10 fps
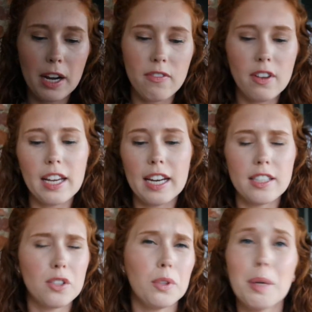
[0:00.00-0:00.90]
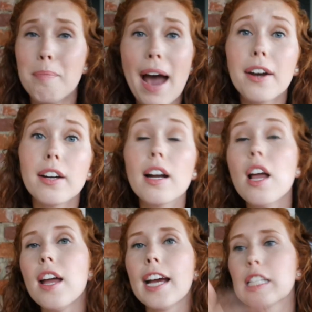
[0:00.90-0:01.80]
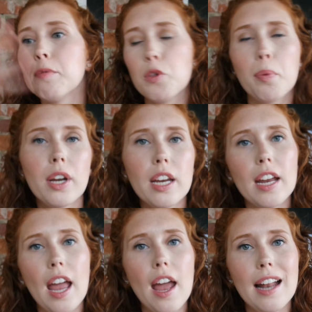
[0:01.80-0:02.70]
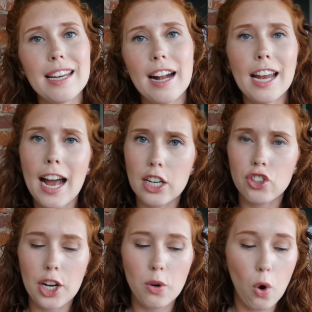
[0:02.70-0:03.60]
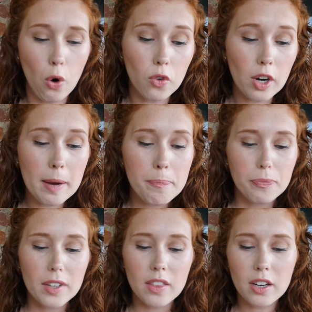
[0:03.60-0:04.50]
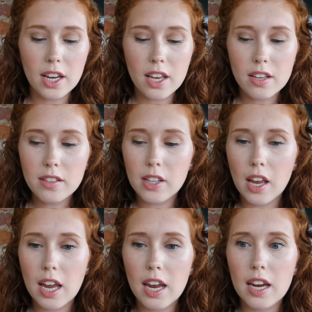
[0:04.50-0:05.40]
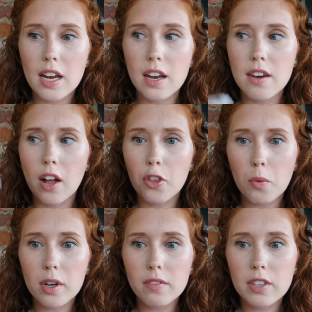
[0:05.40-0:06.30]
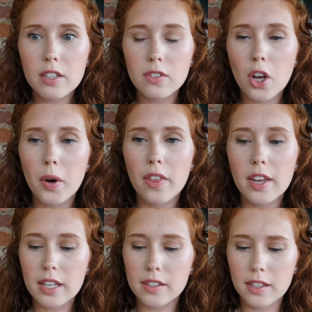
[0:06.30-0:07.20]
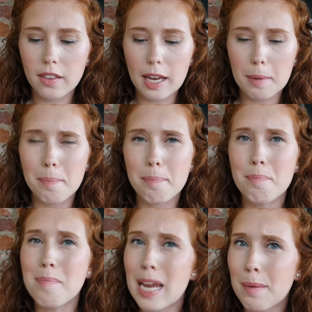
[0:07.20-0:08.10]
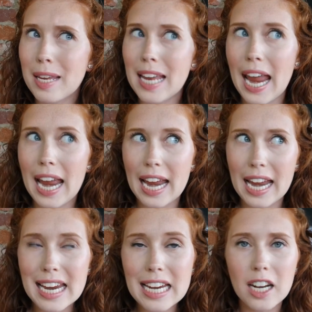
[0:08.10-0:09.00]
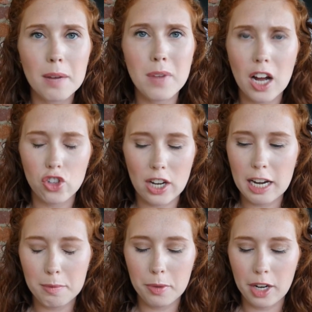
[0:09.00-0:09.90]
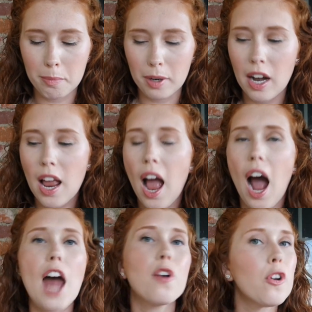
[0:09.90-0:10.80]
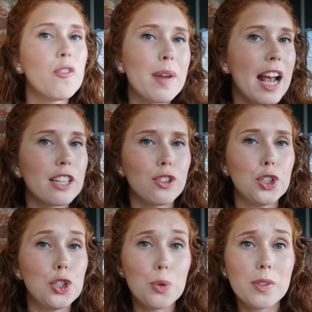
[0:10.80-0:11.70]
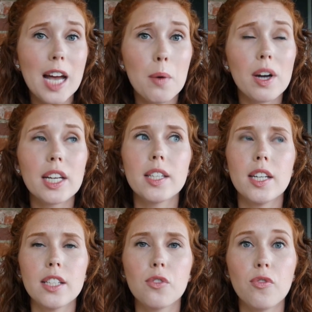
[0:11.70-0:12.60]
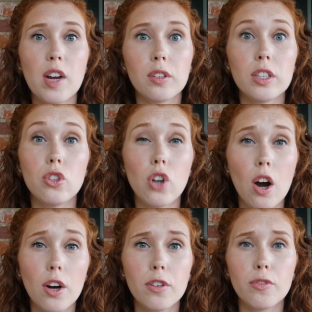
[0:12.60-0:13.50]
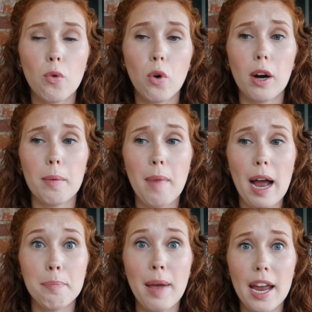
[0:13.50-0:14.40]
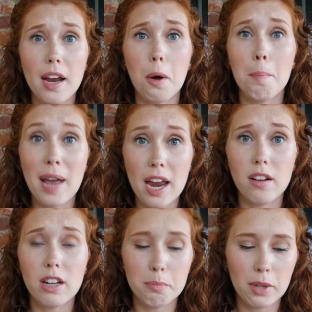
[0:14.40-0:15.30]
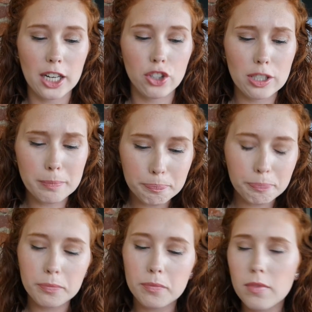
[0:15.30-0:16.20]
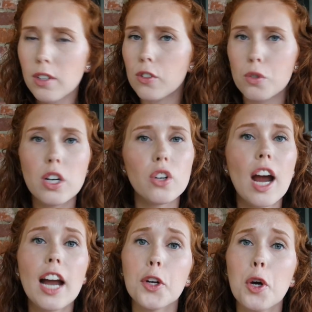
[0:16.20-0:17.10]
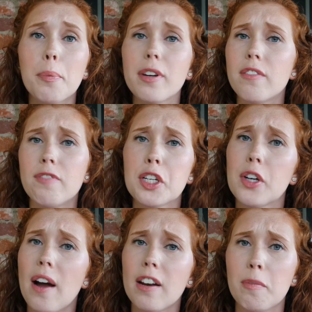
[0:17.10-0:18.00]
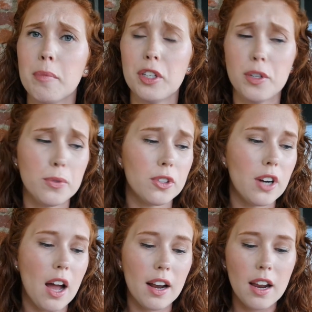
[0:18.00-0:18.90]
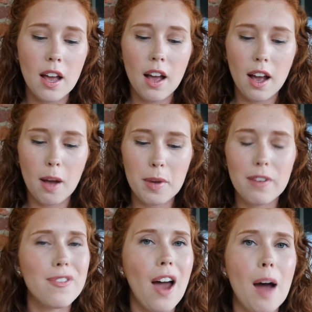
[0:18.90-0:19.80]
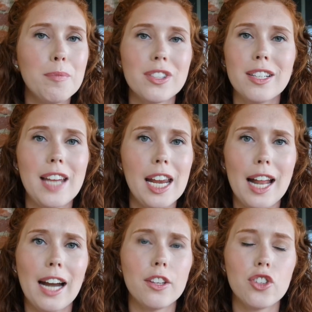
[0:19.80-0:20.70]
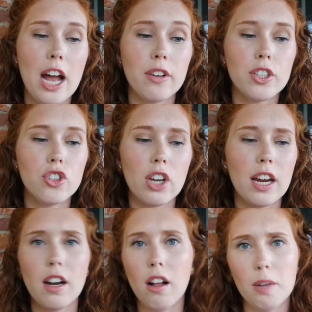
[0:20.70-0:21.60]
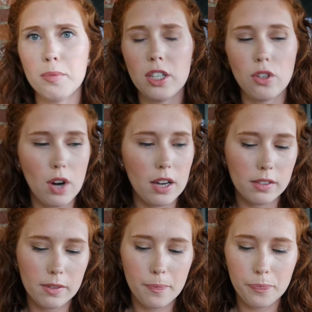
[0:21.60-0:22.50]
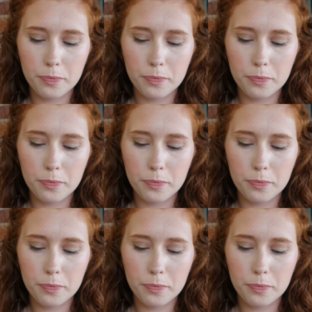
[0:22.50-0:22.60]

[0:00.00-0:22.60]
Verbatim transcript: but I feel like it doesn't really matter because I'm just putting any kind of eyeshadow over it. There is a, another one of these though. I think it's in like maybe eight. I'm not sure. I can't remember the number. I don't know if I'm going to actually use that one because it is fairly dark for my pale, pale complexion. So I'll crack it open and figure out if I'm going to use it or not. Um, if not, I'm just going to take it out of the challenge and I'll update you guys